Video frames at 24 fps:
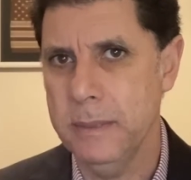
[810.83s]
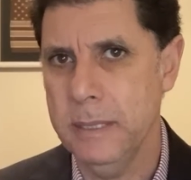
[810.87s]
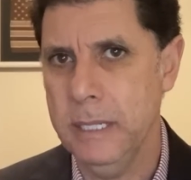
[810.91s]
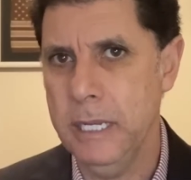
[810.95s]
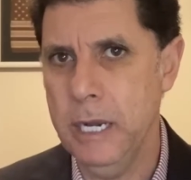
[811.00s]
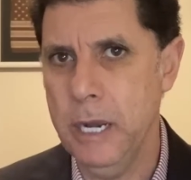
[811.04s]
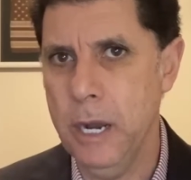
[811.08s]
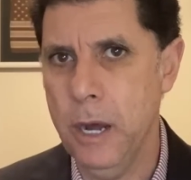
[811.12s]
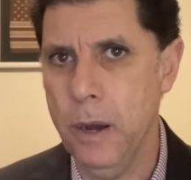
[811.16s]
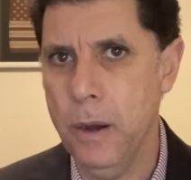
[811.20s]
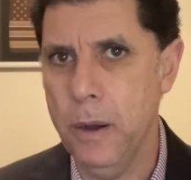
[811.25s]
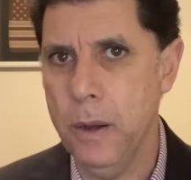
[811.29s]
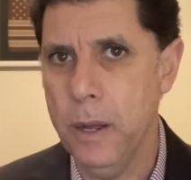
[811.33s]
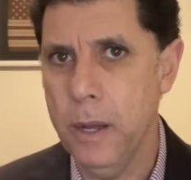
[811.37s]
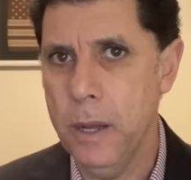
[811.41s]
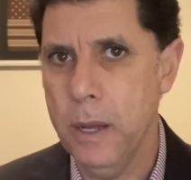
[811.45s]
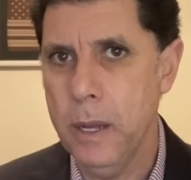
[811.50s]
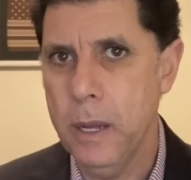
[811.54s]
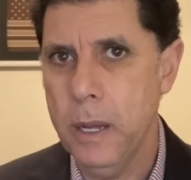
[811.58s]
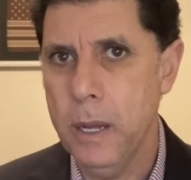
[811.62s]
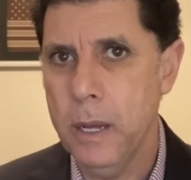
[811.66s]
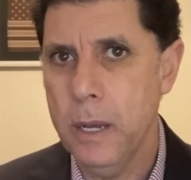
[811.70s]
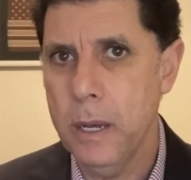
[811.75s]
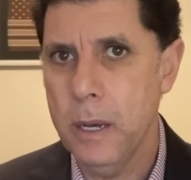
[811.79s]
You know,
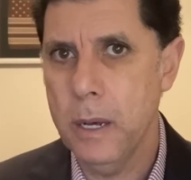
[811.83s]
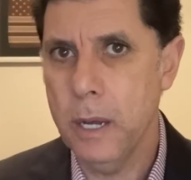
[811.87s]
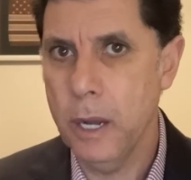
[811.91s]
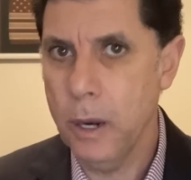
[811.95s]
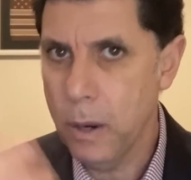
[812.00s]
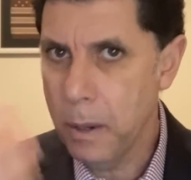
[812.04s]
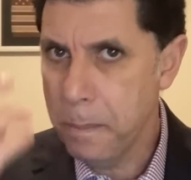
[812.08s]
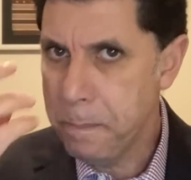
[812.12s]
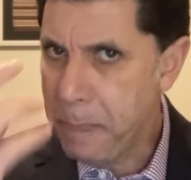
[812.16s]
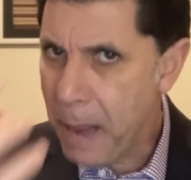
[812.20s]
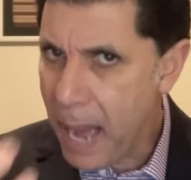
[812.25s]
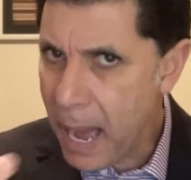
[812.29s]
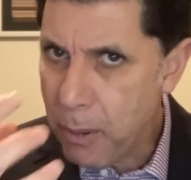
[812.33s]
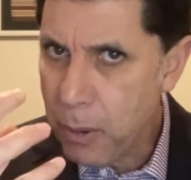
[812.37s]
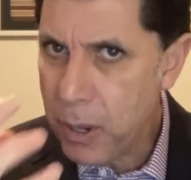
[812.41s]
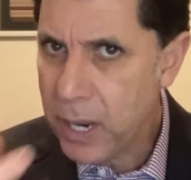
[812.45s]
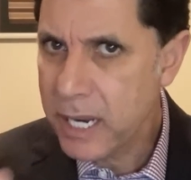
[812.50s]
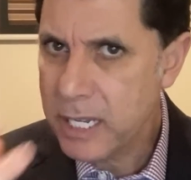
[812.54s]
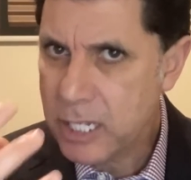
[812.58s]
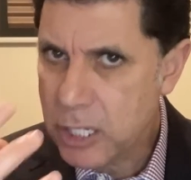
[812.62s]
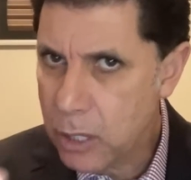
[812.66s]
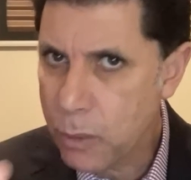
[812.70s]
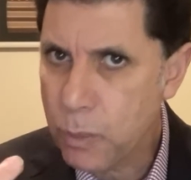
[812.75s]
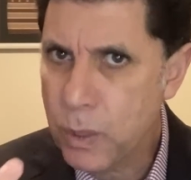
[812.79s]
power
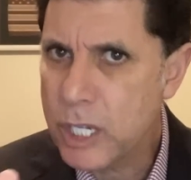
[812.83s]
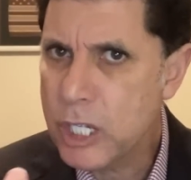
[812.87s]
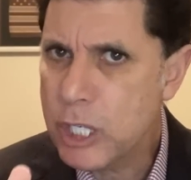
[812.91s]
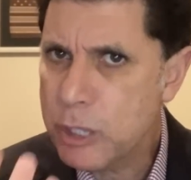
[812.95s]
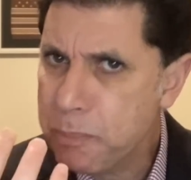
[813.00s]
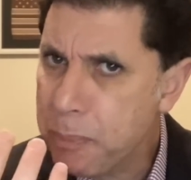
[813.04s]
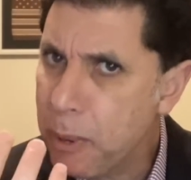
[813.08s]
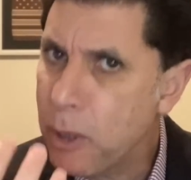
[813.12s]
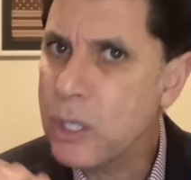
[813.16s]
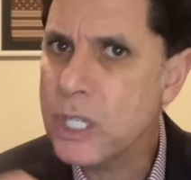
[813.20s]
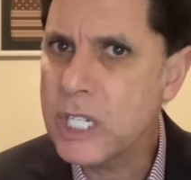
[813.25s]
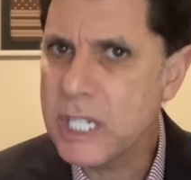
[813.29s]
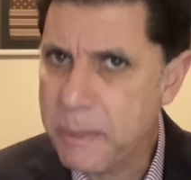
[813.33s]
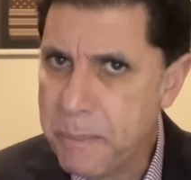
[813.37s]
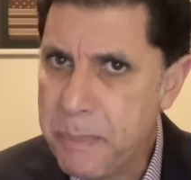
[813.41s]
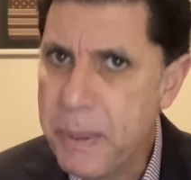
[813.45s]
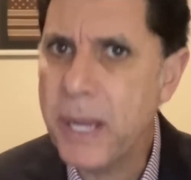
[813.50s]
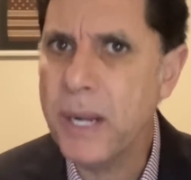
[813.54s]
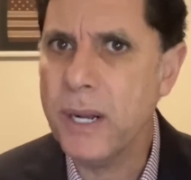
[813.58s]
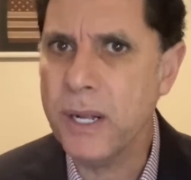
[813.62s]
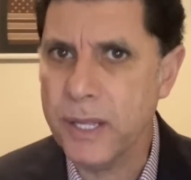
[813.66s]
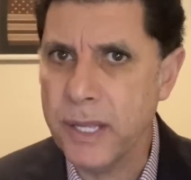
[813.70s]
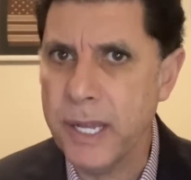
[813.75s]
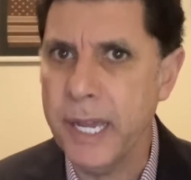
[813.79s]
is a
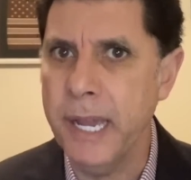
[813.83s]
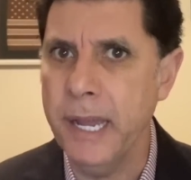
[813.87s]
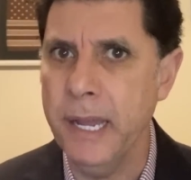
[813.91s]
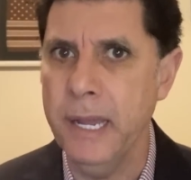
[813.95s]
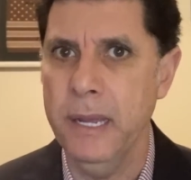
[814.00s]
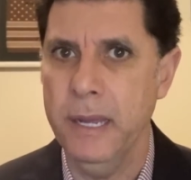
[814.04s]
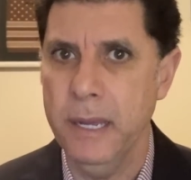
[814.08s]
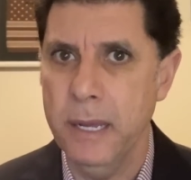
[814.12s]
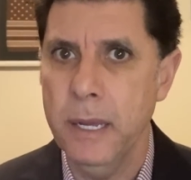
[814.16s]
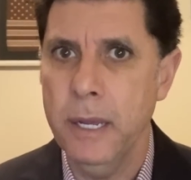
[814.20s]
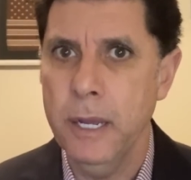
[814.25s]
responsibility.